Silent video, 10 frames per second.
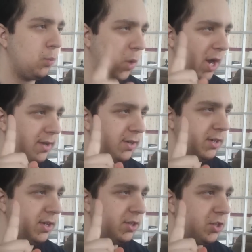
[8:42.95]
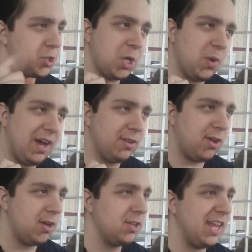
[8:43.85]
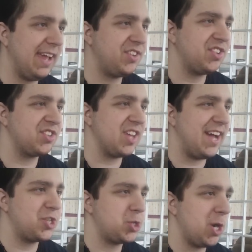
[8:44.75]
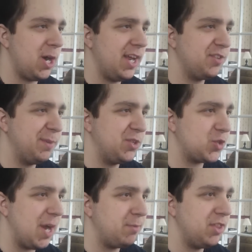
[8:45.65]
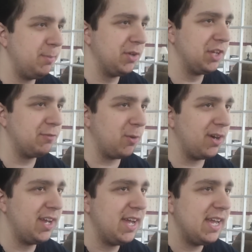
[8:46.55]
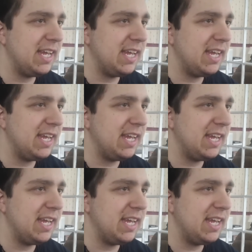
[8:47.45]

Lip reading: One, to show how long Lance/Sean has been trapped in the building for,